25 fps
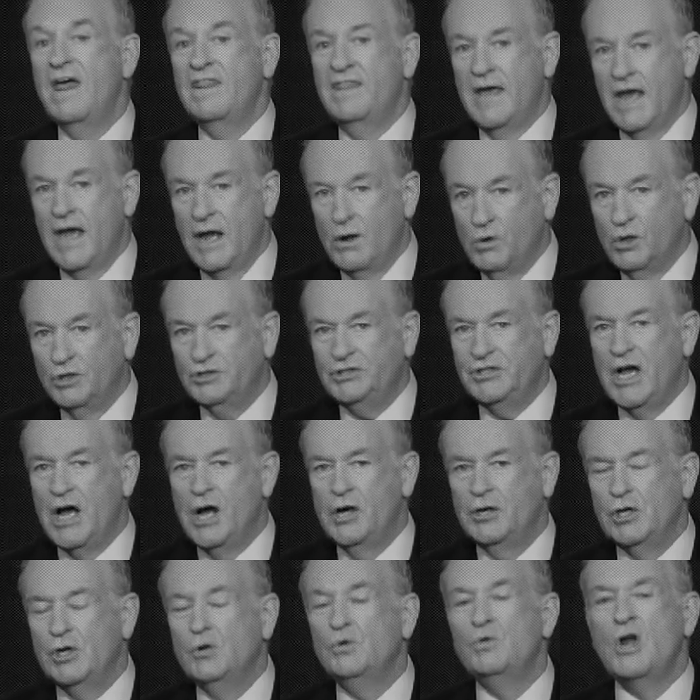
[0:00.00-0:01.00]
They will
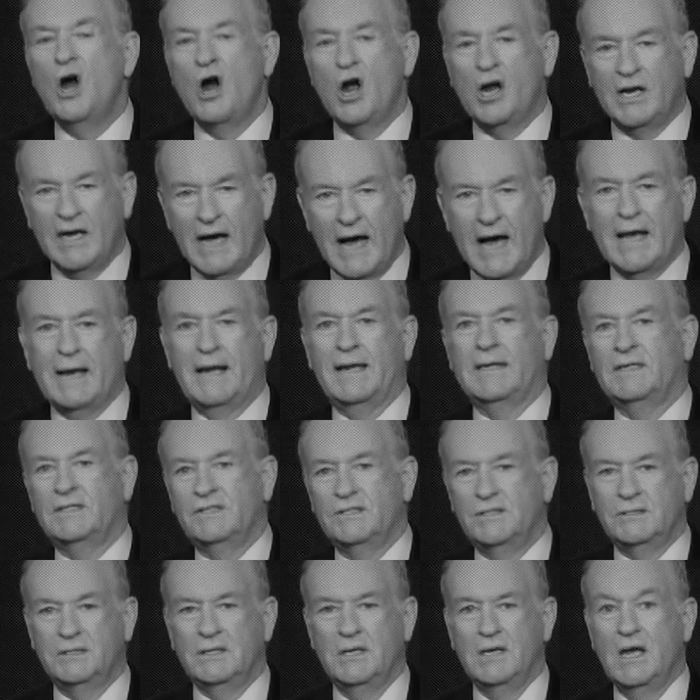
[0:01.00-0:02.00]
tell you
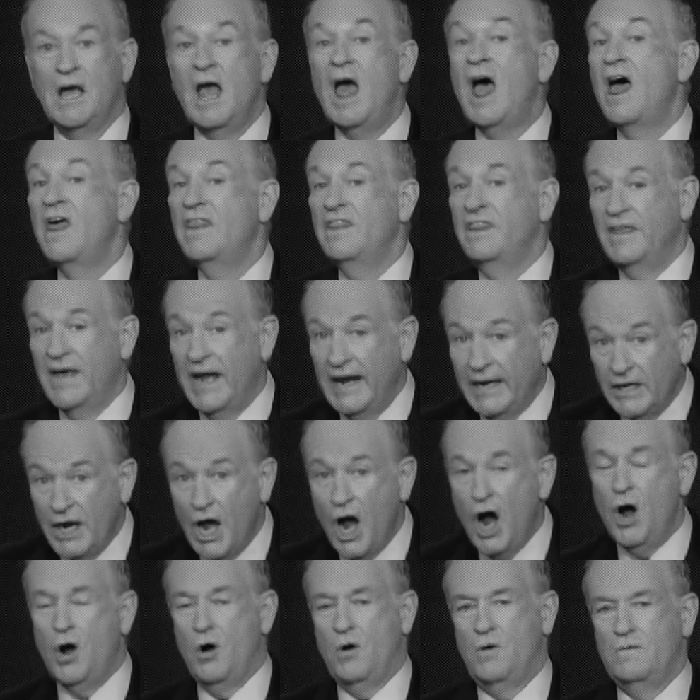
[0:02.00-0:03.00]
narcotics. They
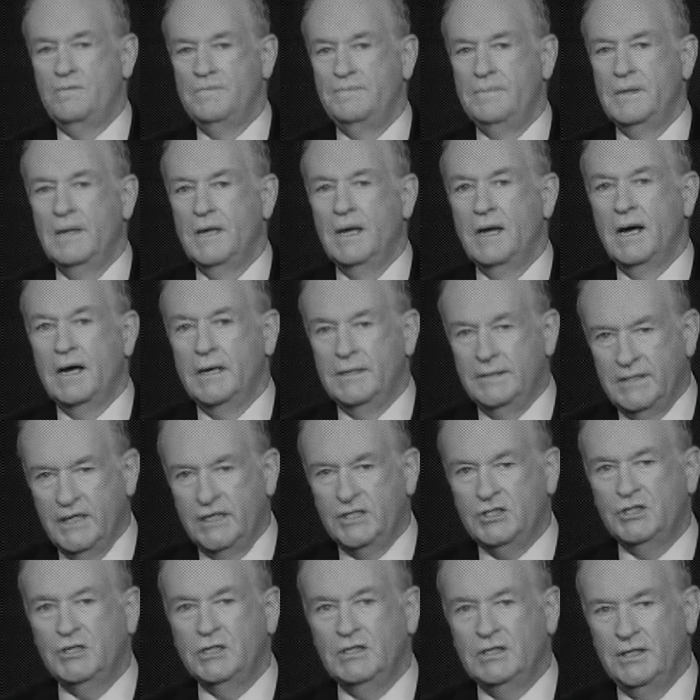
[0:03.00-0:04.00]
know
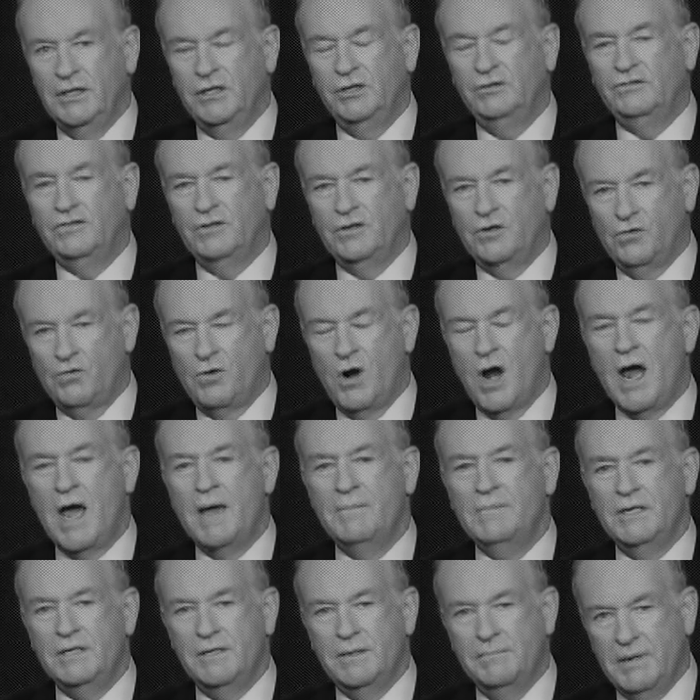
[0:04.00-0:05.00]
addiction leads to
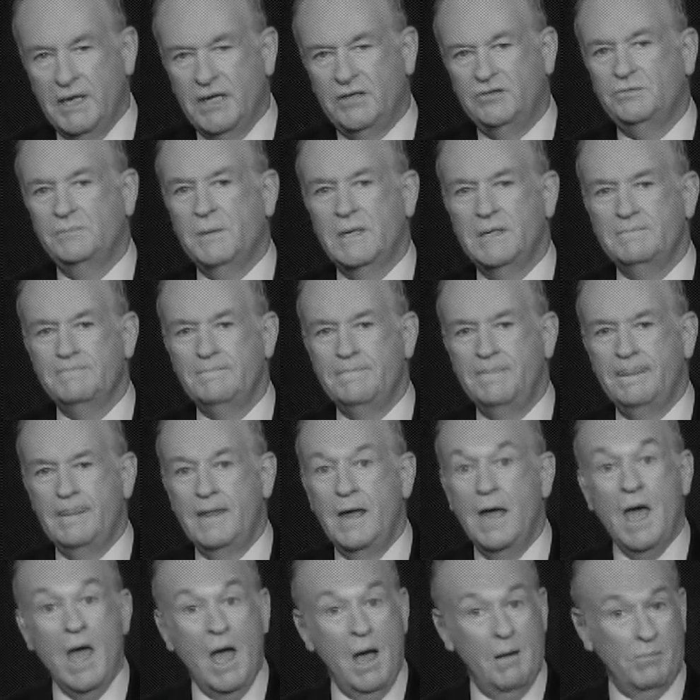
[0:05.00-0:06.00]
crime and debasement.
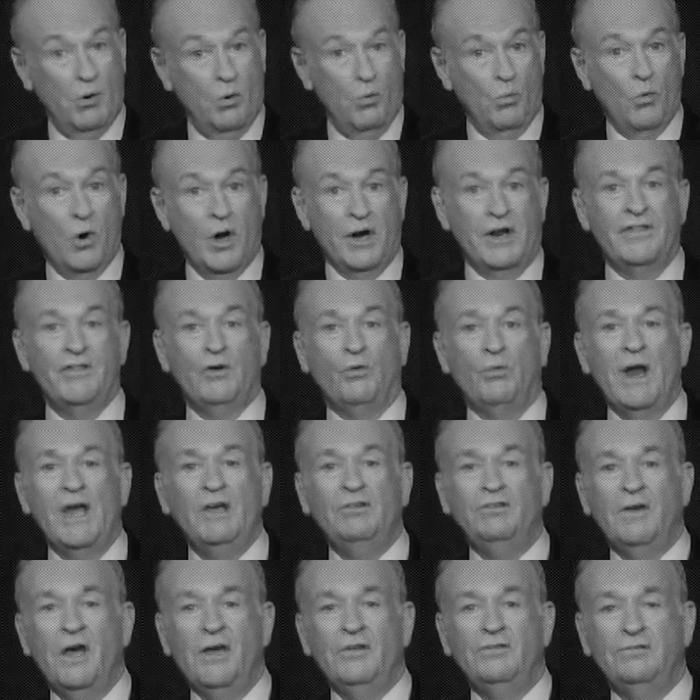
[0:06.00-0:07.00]
But what do the
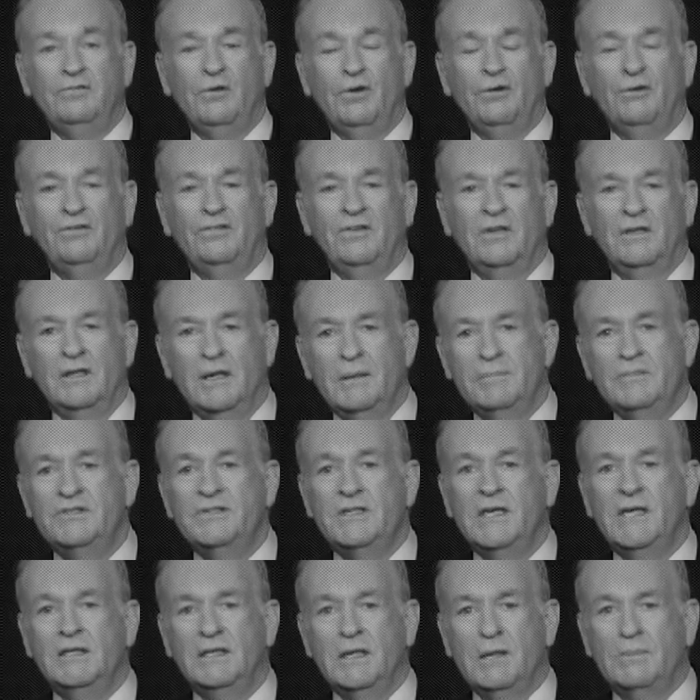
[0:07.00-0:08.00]
race hustlers and
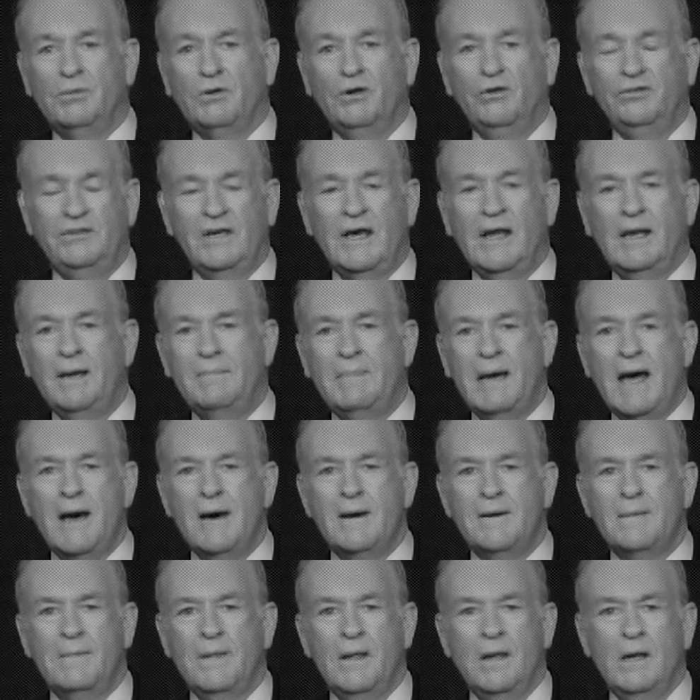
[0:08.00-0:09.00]
limousine liberals yell
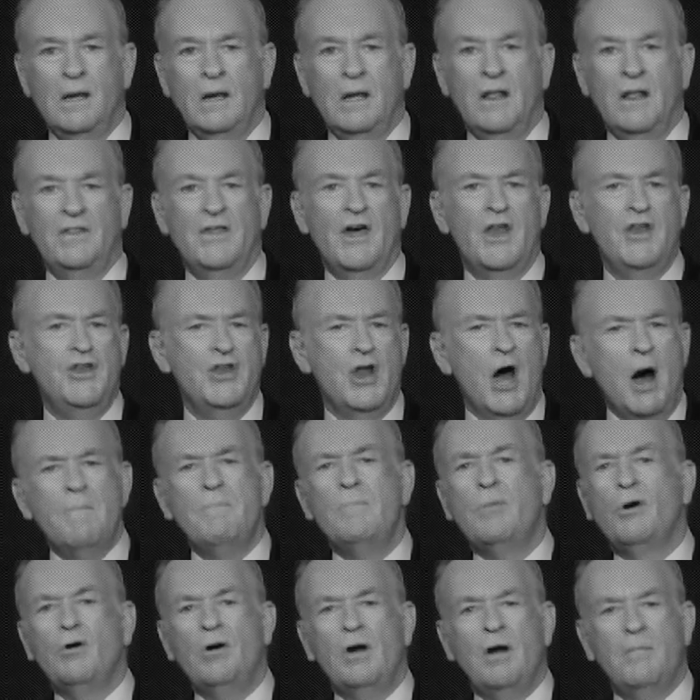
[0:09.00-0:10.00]
about? The
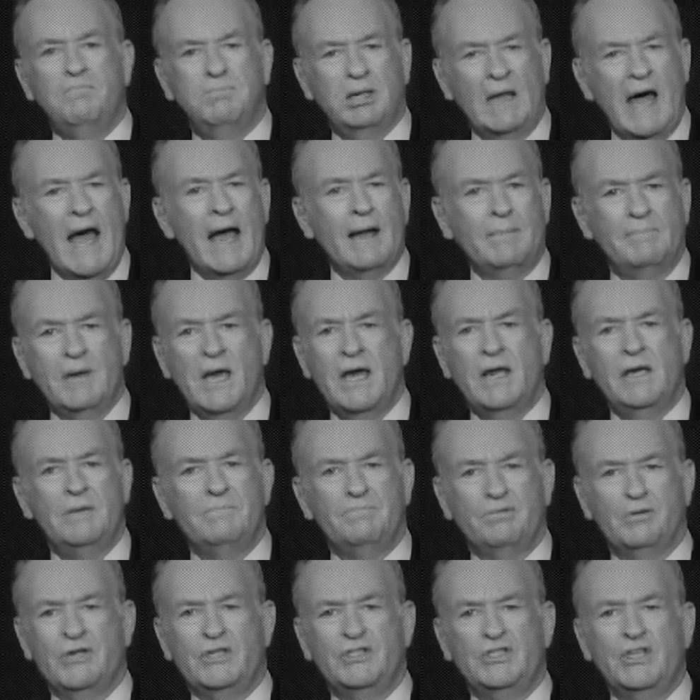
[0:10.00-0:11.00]
number of black men
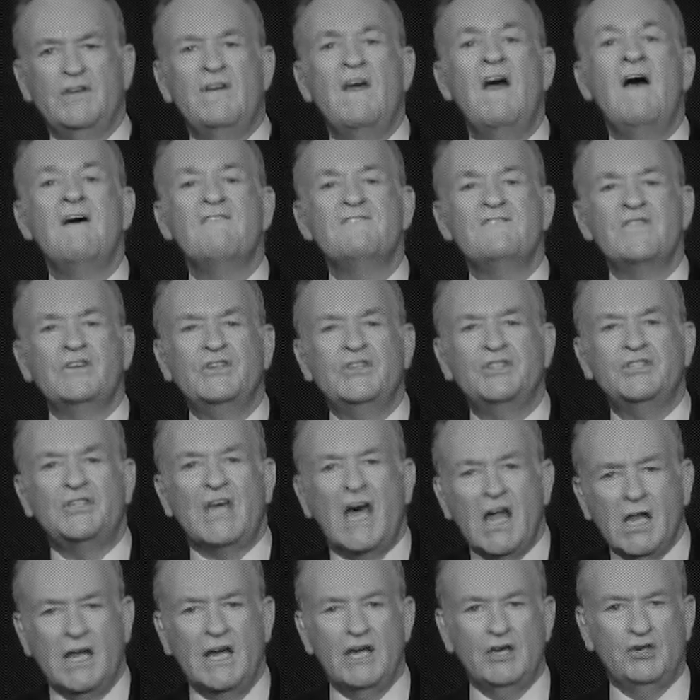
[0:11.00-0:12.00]
in prison for
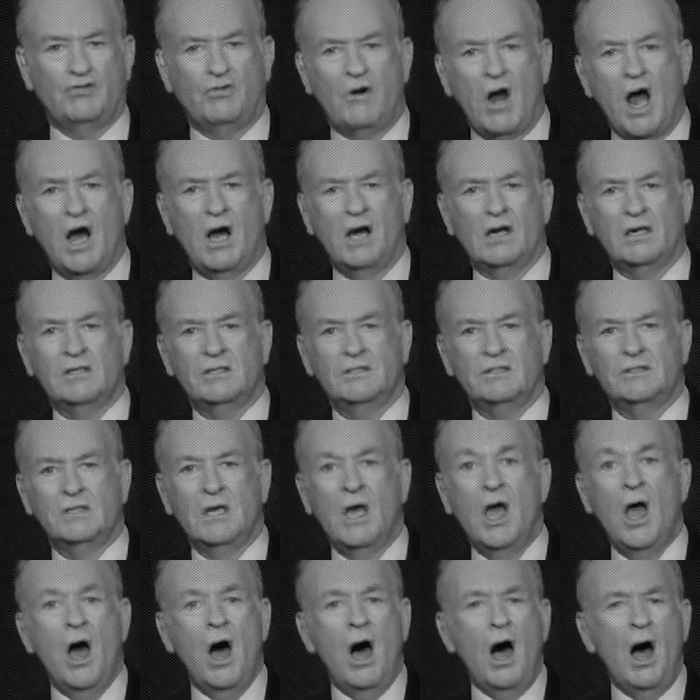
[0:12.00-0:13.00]
selling
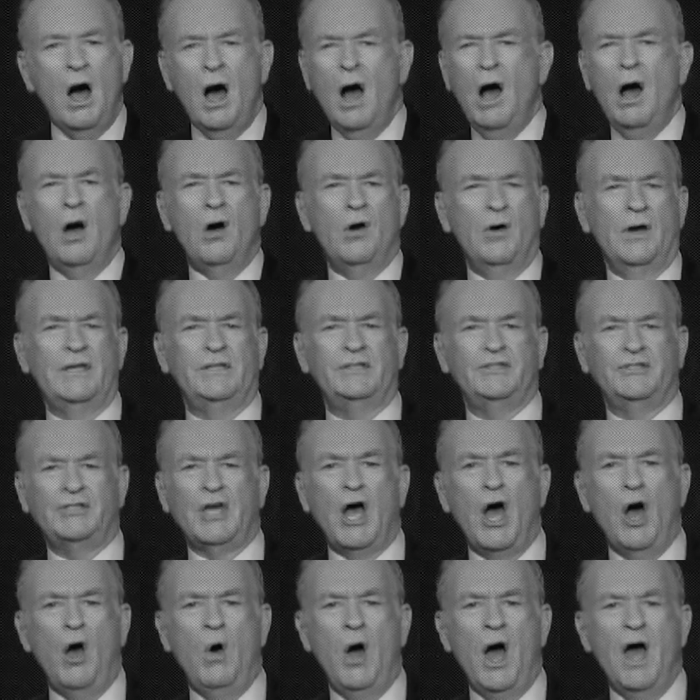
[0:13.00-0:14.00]
drugs. Oh, it's
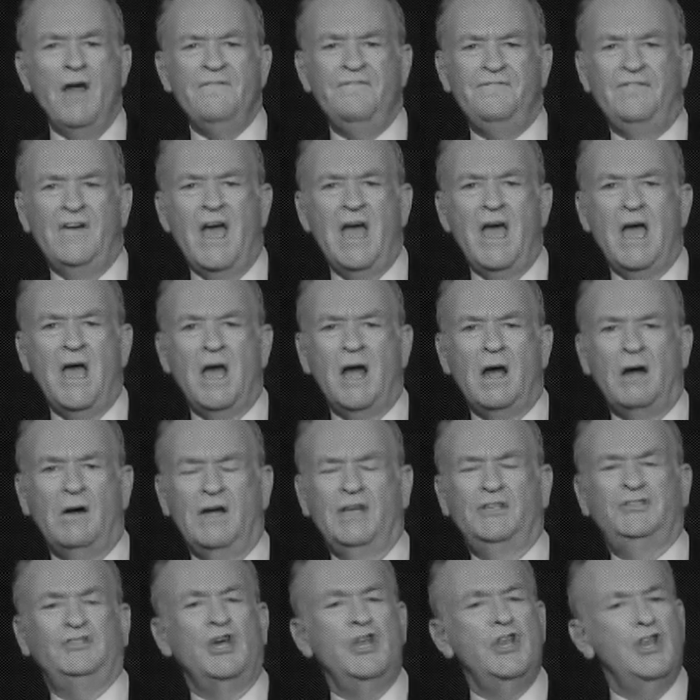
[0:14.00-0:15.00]
so
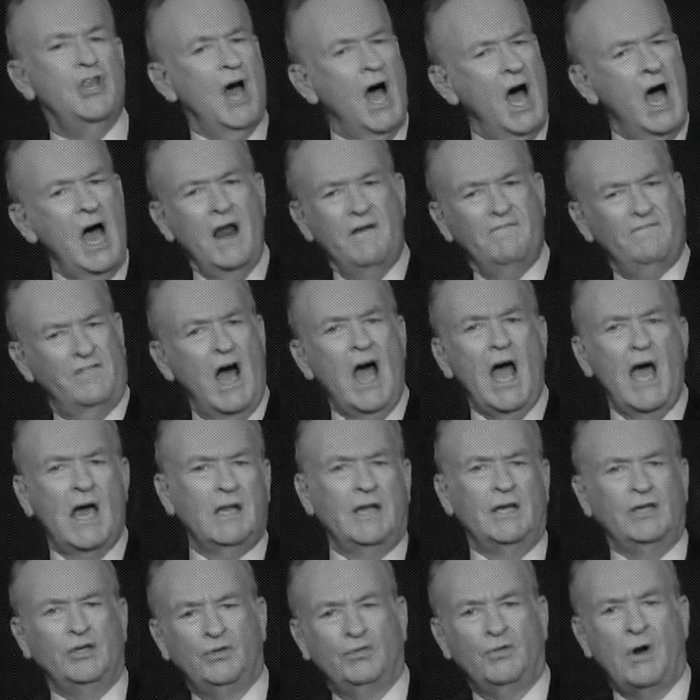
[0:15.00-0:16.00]
unfair. It's a
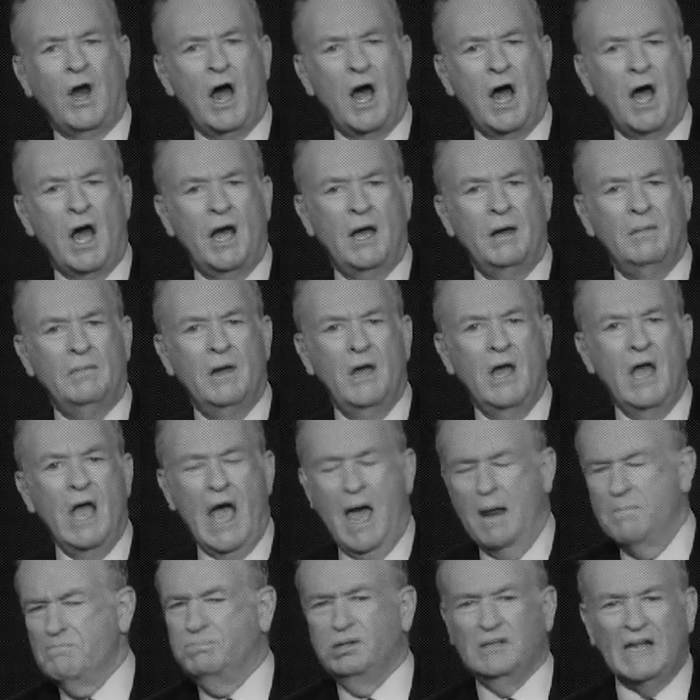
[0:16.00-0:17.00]
nonviolent crime,
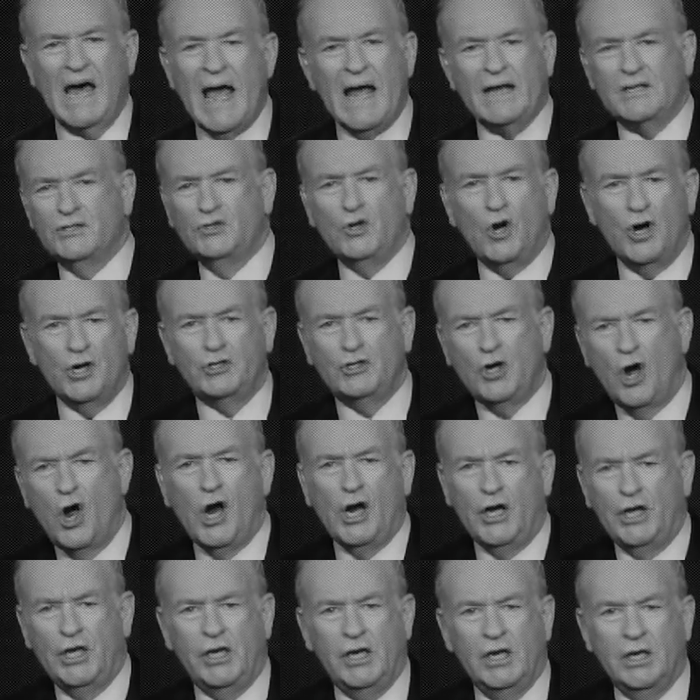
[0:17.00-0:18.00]
and blacks are
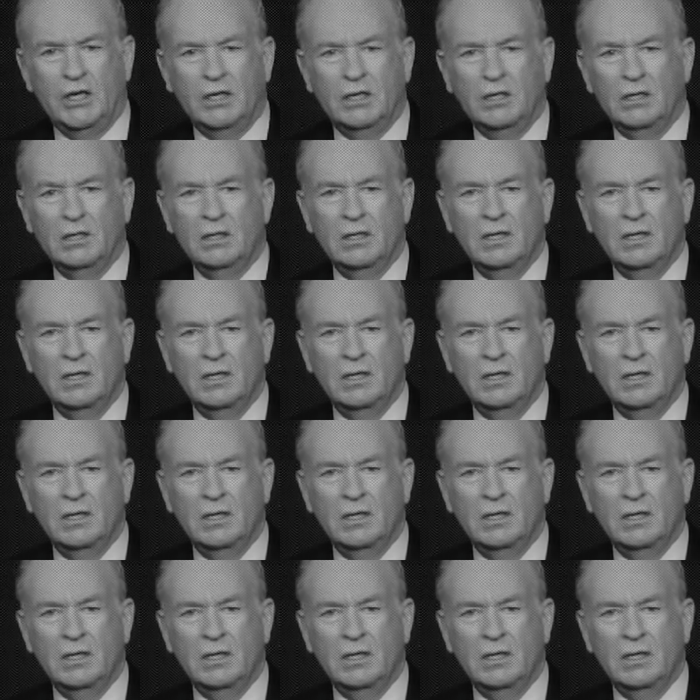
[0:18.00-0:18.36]
targeted.